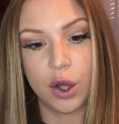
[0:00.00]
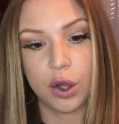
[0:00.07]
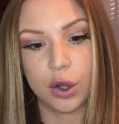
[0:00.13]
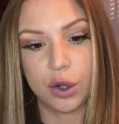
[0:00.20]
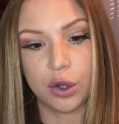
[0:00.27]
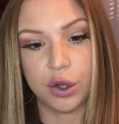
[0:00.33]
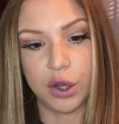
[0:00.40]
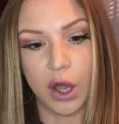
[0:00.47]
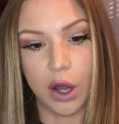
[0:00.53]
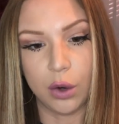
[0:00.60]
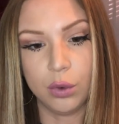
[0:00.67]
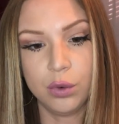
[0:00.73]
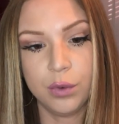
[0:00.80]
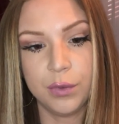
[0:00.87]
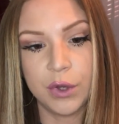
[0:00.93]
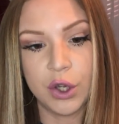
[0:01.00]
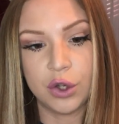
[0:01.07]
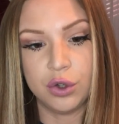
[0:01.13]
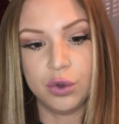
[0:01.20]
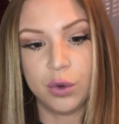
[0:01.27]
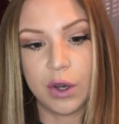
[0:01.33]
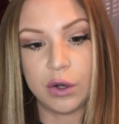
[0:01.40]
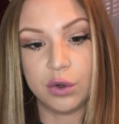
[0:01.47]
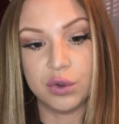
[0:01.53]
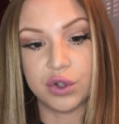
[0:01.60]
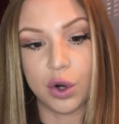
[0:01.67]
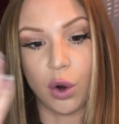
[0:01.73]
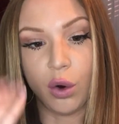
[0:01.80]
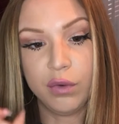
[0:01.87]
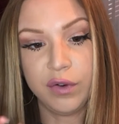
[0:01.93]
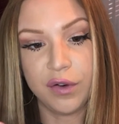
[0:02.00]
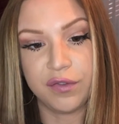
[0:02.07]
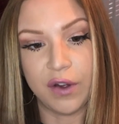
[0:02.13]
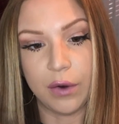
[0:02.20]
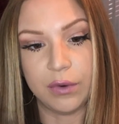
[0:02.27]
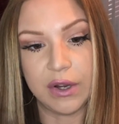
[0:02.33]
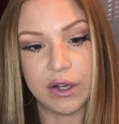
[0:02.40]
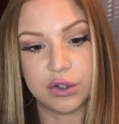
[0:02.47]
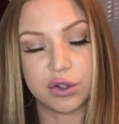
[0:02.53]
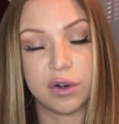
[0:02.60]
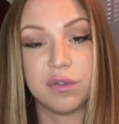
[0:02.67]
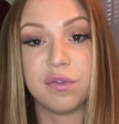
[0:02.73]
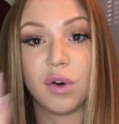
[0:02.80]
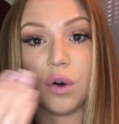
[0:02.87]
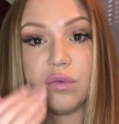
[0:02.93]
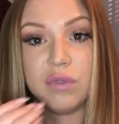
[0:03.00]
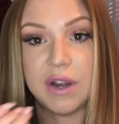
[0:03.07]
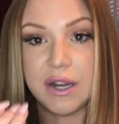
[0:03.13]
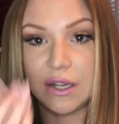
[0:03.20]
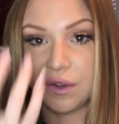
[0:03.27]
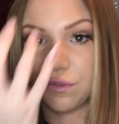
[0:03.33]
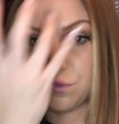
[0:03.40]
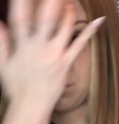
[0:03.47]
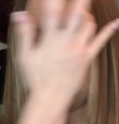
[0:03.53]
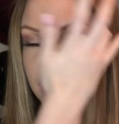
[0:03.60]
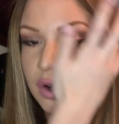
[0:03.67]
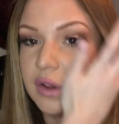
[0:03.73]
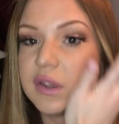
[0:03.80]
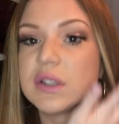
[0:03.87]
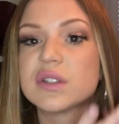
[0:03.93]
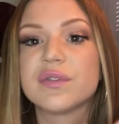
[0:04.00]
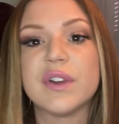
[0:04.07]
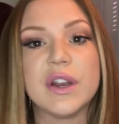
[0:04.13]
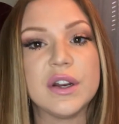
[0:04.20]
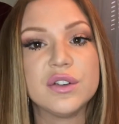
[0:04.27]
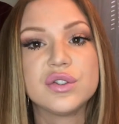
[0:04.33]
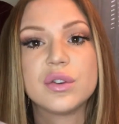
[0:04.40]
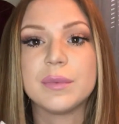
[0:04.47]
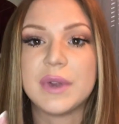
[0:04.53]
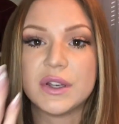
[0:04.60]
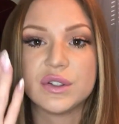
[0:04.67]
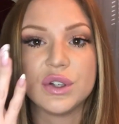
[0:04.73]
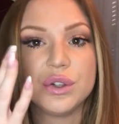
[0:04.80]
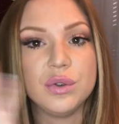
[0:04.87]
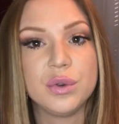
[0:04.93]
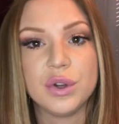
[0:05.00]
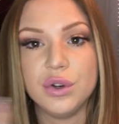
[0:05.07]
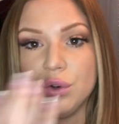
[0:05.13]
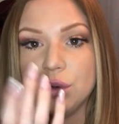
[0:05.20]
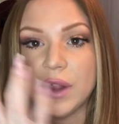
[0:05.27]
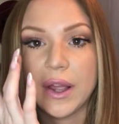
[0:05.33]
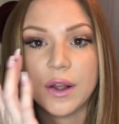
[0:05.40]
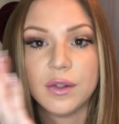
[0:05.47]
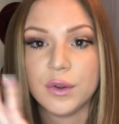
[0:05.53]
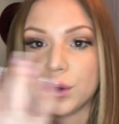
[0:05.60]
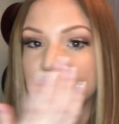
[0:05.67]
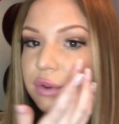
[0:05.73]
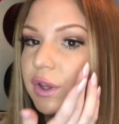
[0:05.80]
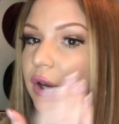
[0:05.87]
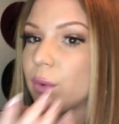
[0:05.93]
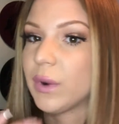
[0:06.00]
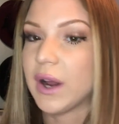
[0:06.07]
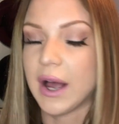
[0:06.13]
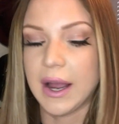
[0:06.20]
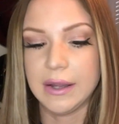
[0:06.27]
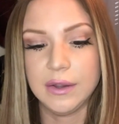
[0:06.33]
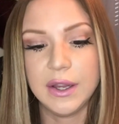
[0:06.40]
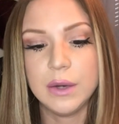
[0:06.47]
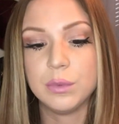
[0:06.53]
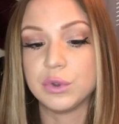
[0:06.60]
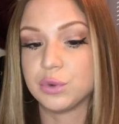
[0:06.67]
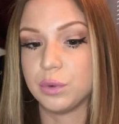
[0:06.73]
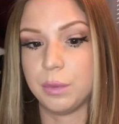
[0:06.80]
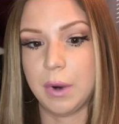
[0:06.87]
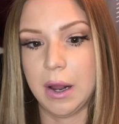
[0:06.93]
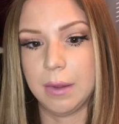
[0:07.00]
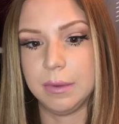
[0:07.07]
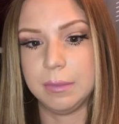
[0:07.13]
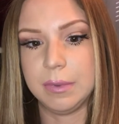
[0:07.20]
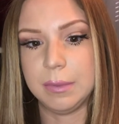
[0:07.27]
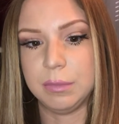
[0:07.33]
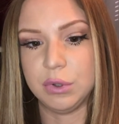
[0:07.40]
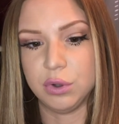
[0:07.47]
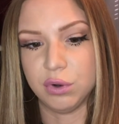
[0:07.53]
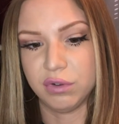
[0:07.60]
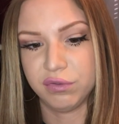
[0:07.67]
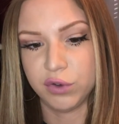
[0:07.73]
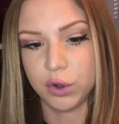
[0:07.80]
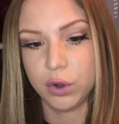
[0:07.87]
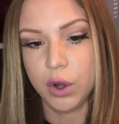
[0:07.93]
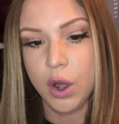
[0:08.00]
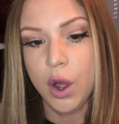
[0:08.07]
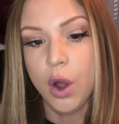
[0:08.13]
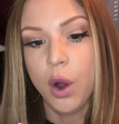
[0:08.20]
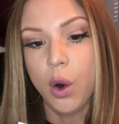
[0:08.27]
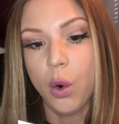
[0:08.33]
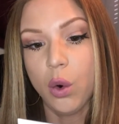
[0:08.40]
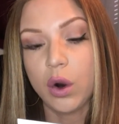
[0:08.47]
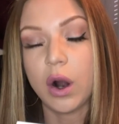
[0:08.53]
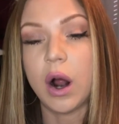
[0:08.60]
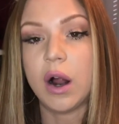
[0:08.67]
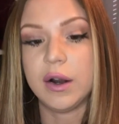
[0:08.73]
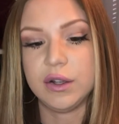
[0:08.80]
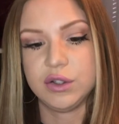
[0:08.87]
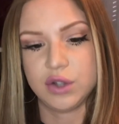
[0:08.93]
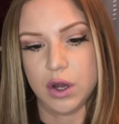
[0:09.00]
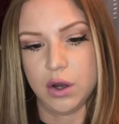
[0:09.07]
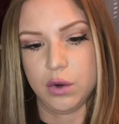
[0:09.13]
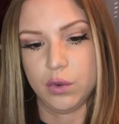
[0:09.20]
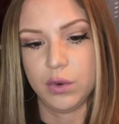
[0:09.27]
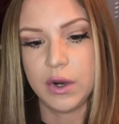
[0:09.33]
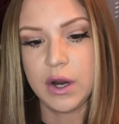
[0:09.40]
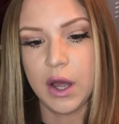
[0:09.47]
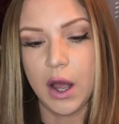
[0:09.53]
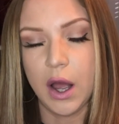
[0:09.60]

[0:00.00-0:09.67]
glow. You can use it over foundation for a radiant, flawless finish. So I'm guessing you can do like a little liquid highlight, which would probably be beautiful. Or on its own,